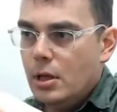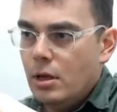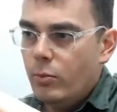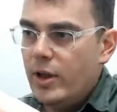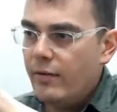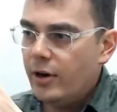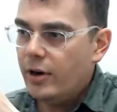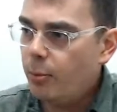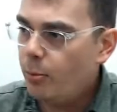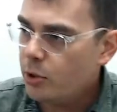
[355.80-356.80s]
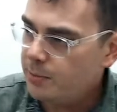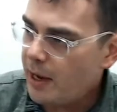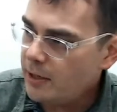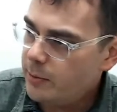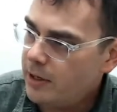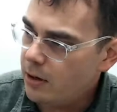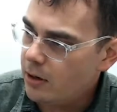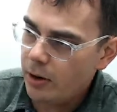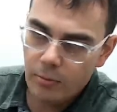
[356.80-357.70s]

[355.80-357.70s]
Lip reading: we have a couple more spots we need to oil.